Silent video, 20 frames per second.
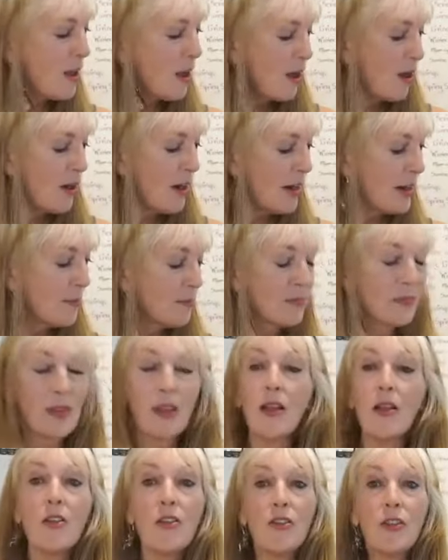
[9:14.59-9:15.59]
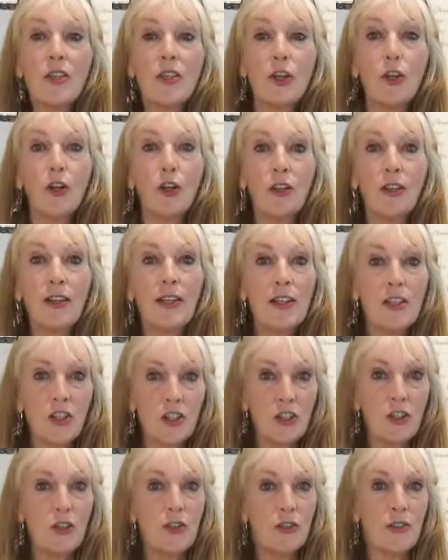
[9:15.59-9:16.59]
All right, the early
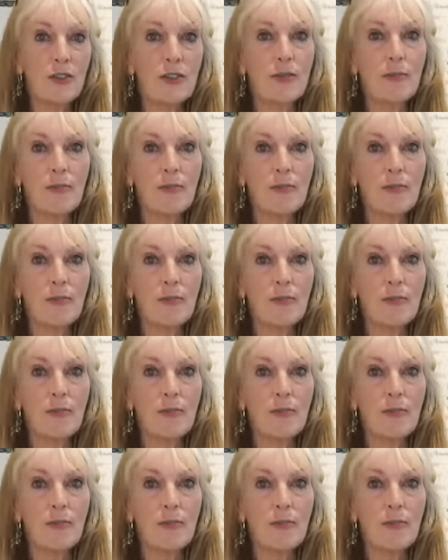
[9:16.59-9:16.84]
shoots